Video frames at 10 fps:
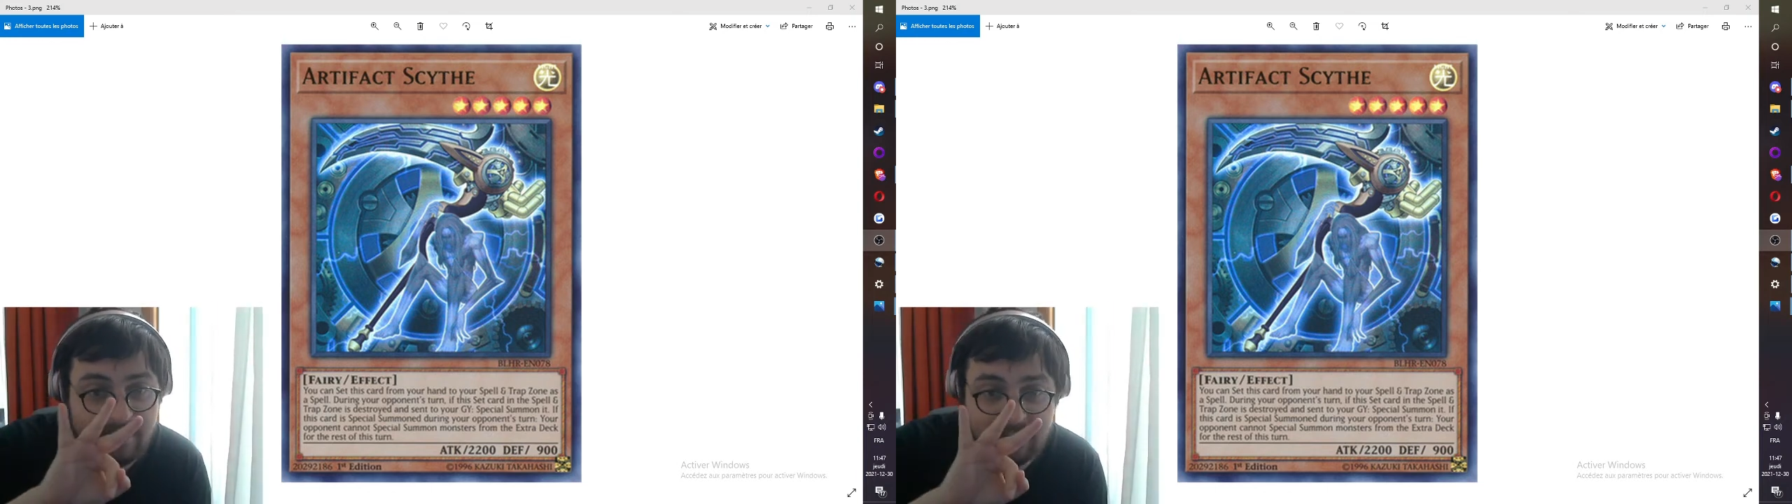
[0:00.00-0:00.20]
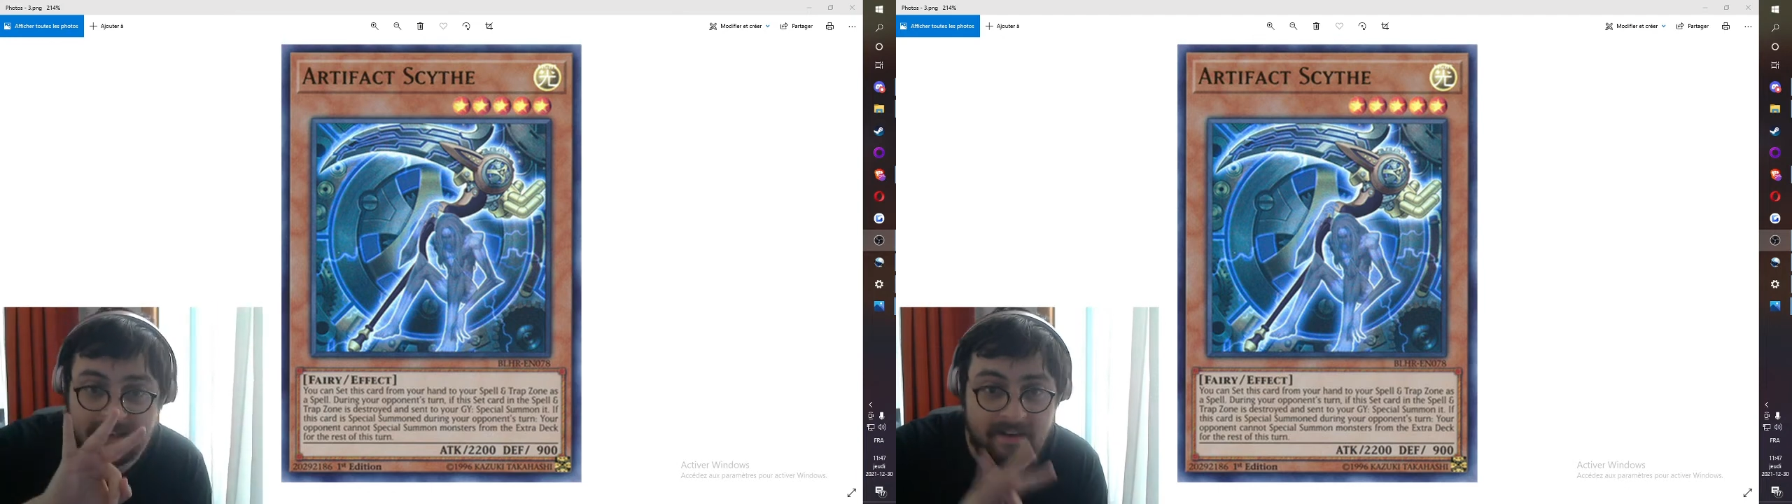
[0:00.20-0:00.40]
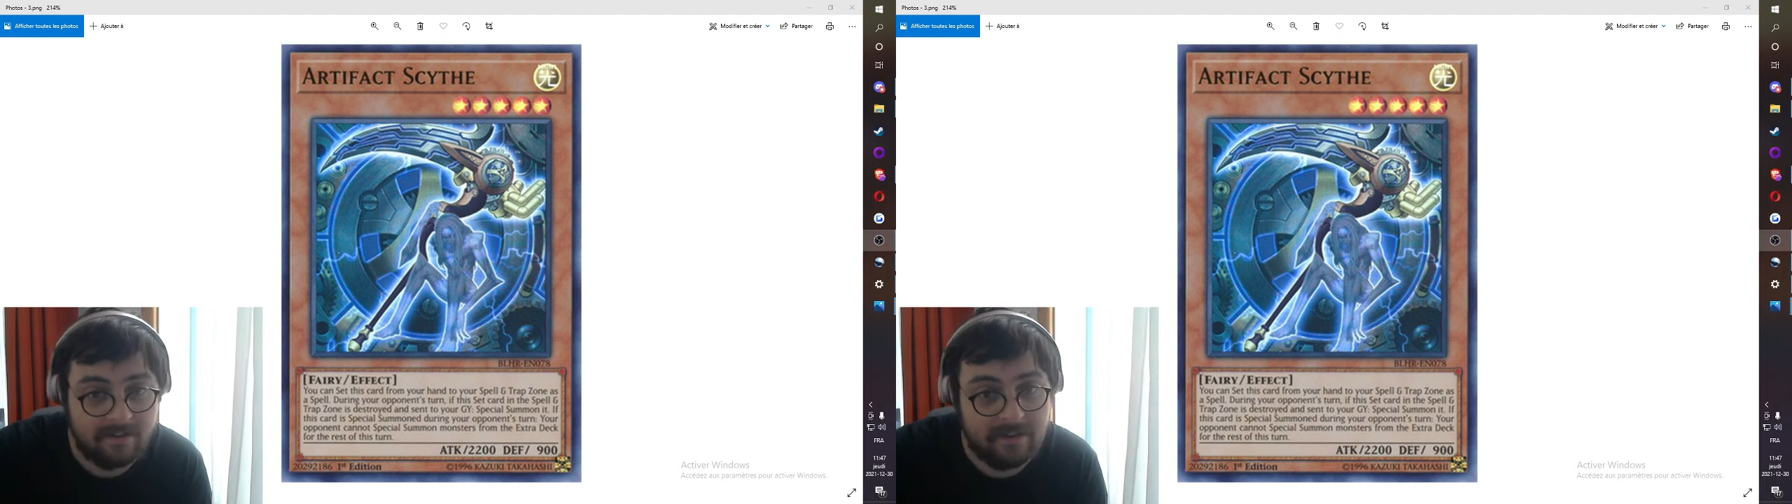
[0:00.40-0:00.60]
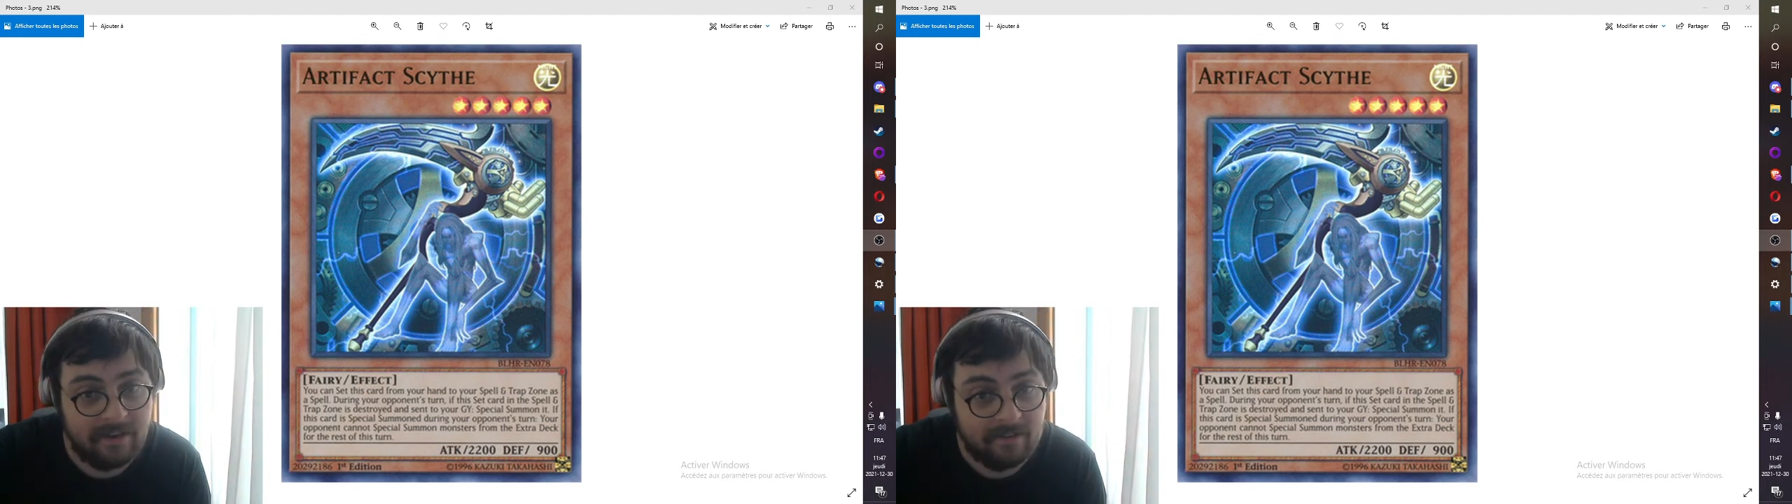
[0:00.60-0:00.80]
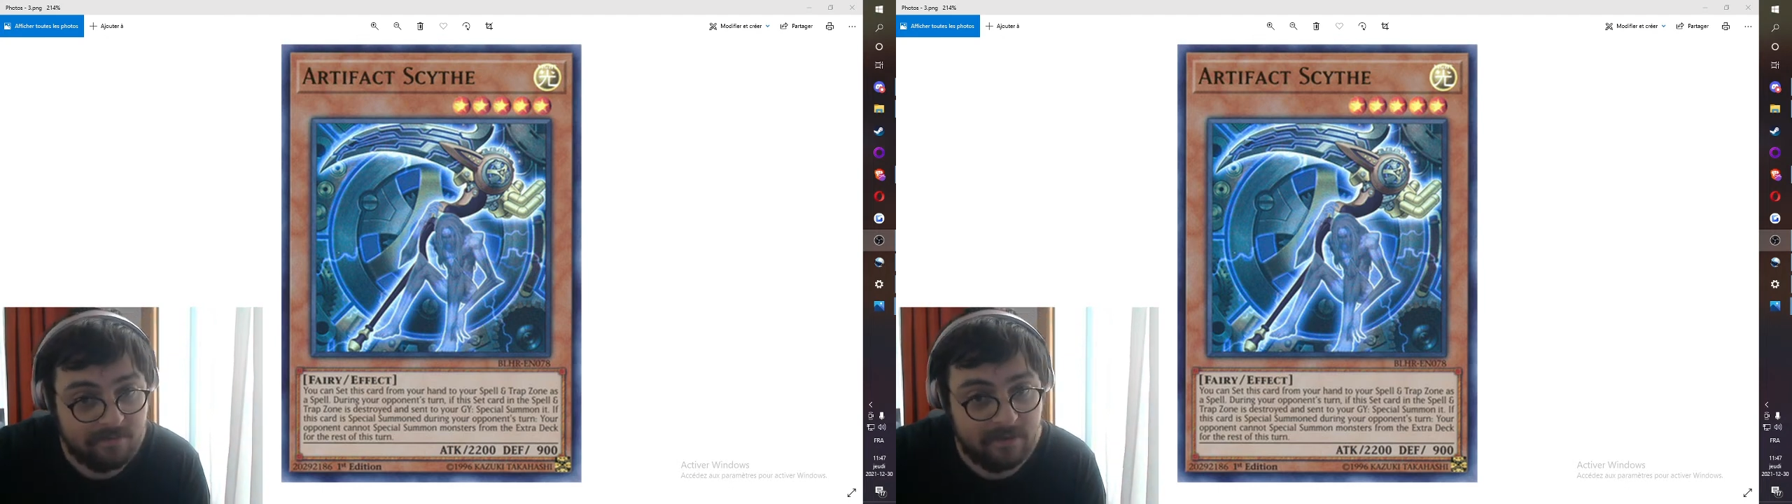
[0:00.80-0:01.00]
you know,
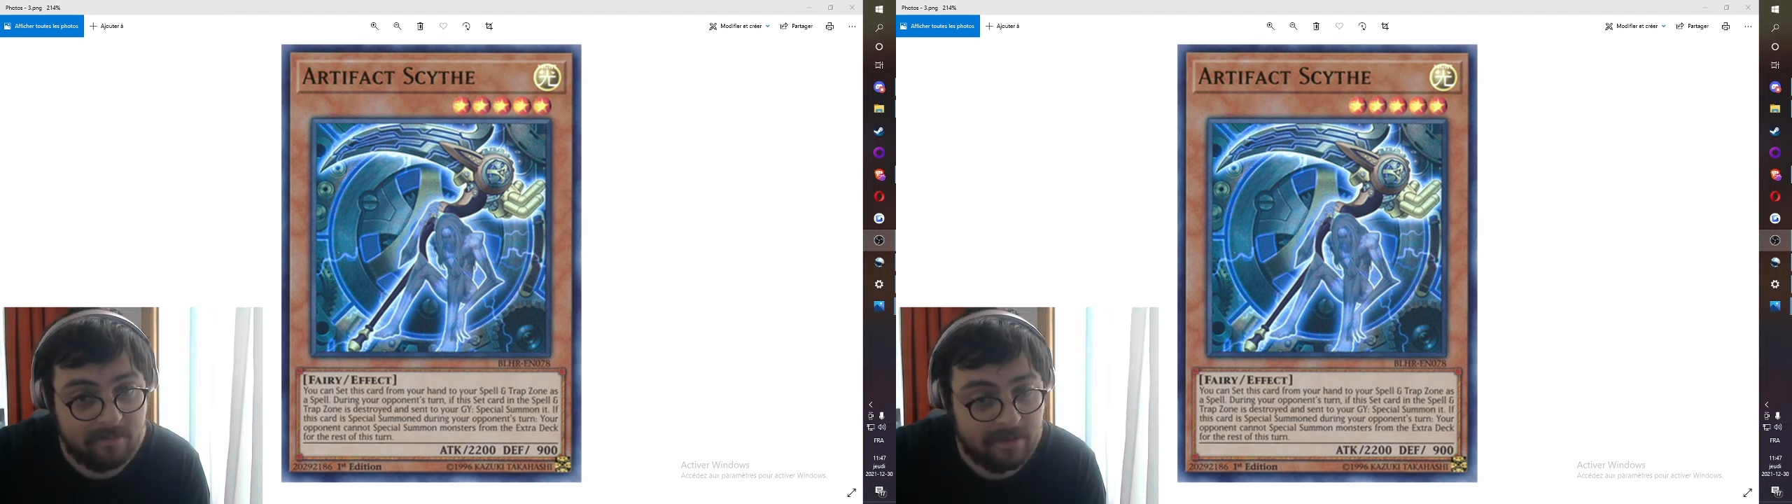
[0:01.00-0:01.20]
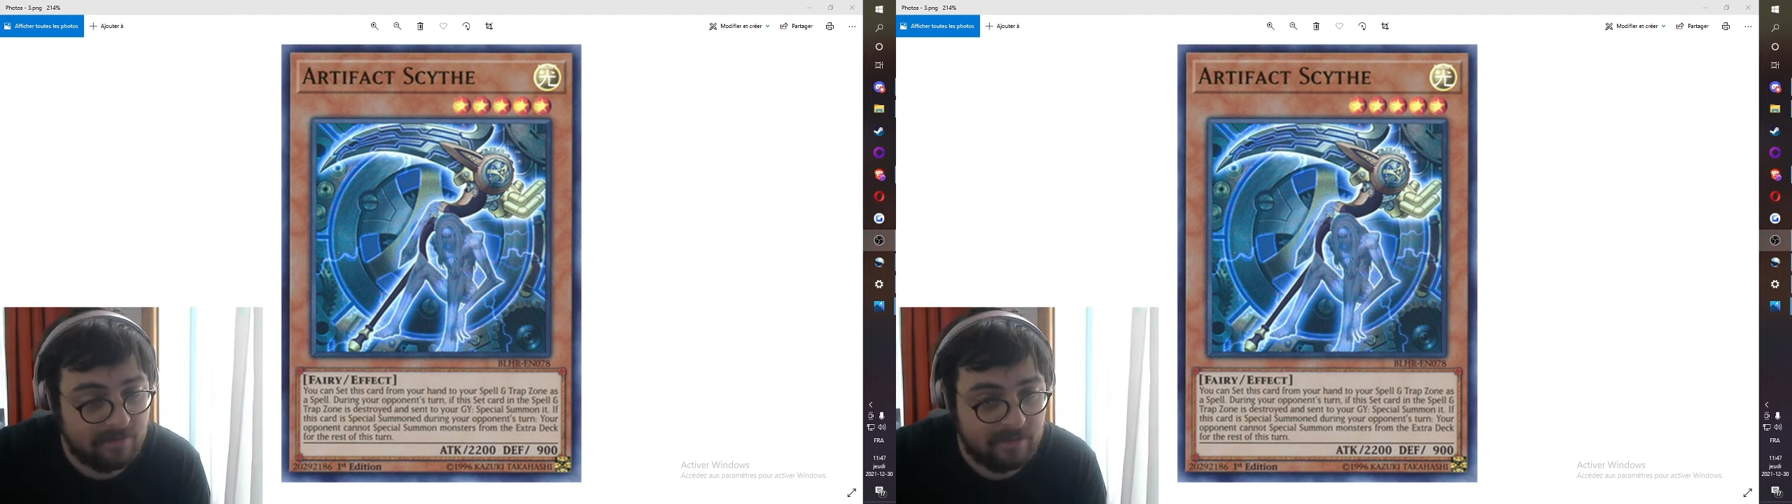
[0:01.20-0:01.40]
they ain't female.